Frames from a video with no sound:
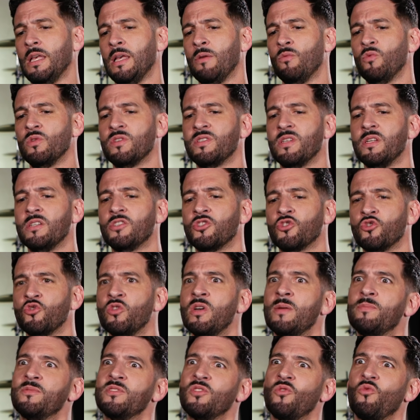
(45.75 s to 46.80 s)
it was a
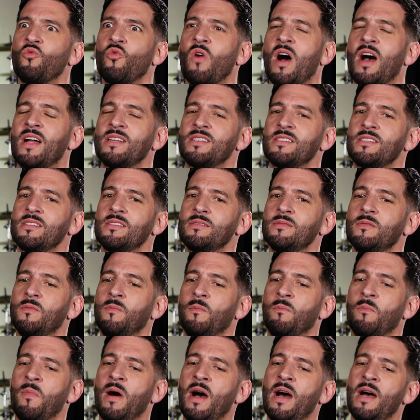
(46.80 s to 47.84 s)
trip to watch
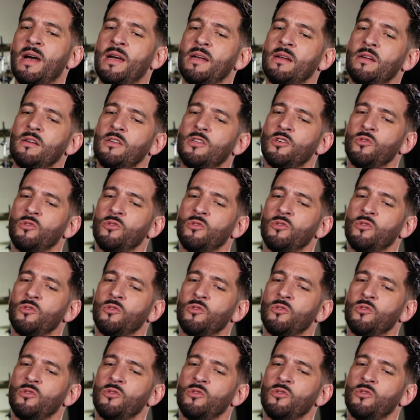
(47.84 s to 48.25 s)
my